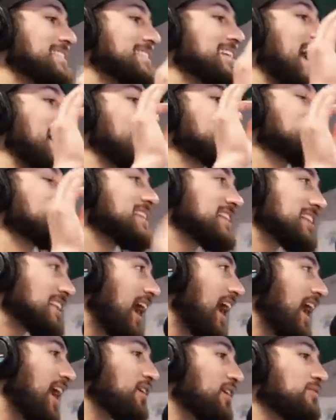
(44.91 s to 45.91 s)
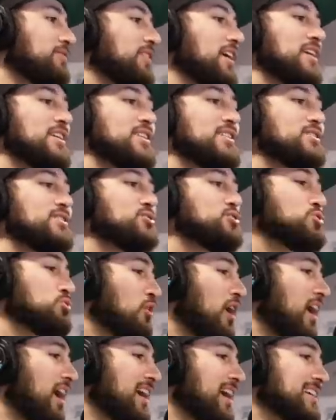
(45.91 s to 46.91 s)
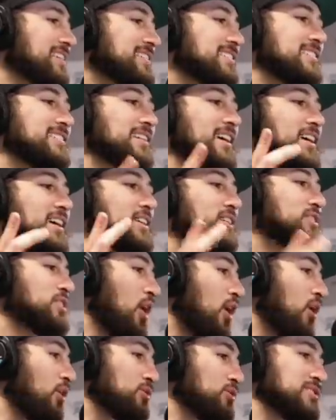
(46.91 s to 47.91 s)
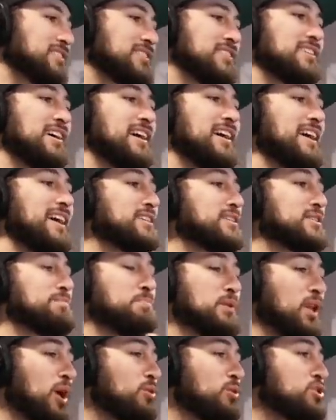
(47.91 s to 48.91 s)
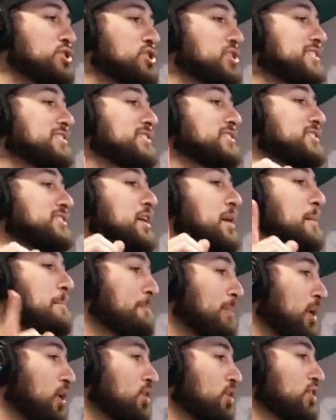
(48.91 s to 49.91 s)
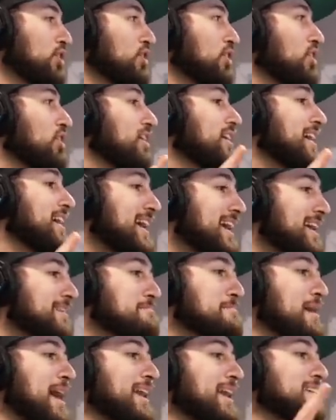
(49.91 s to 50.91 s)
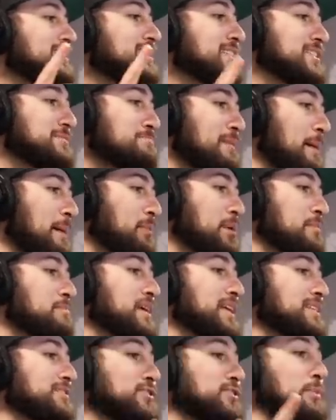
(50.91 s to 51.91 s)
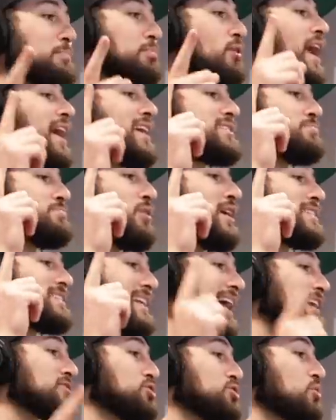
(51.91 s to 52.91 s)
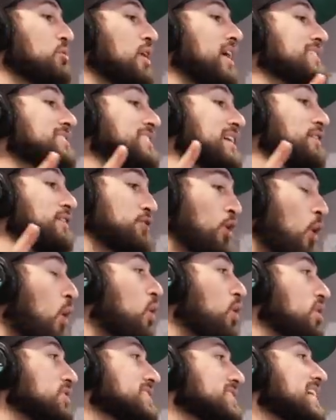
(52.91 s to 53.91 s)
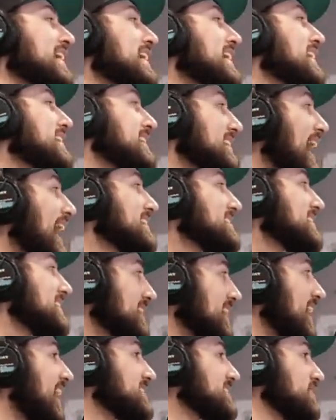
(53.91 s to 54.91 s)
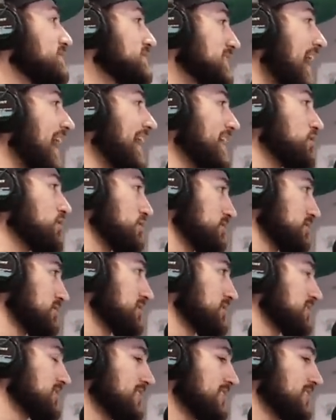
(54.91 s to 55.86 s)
It's got love, drugs, cults, explosions, murder, hitmen, dismemberment, surprise presidential runs, and, of course, lots and lots of tigers.